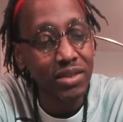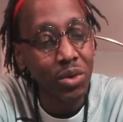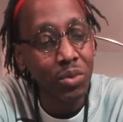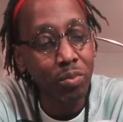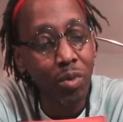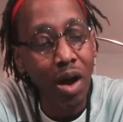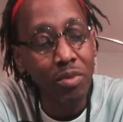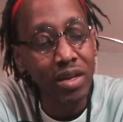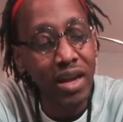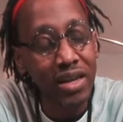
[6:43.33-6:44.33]
So
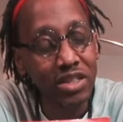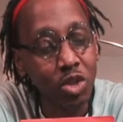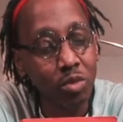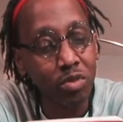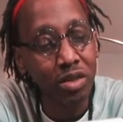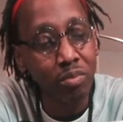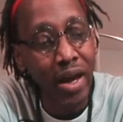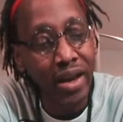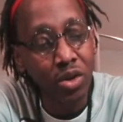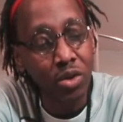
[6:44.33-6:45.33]
brought me a nice little book
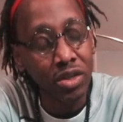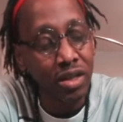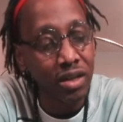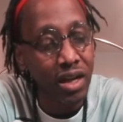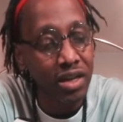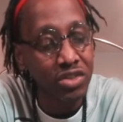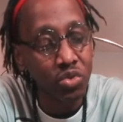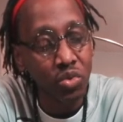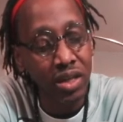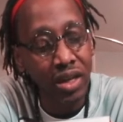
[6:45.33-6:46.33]
back on the
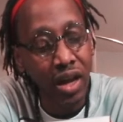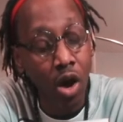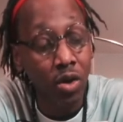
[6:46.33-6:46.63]
country,